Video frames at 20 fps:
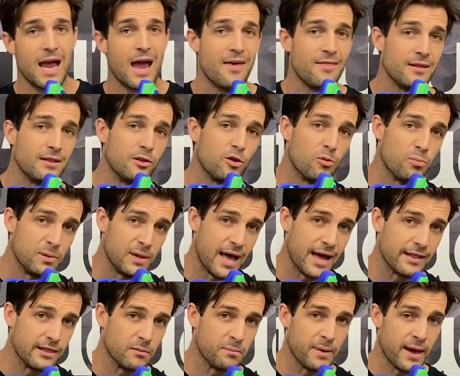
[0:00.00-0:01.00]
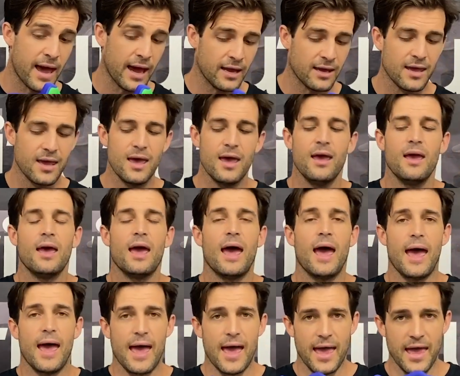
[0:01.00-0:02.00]
and the little plate at the back,
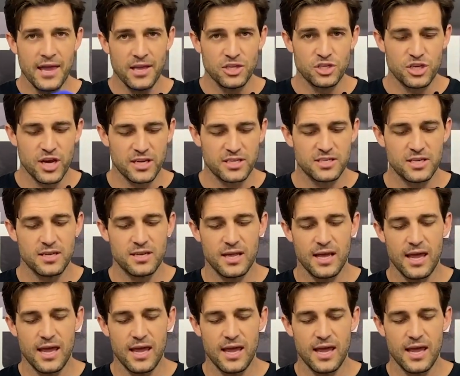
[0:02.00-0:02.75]
injected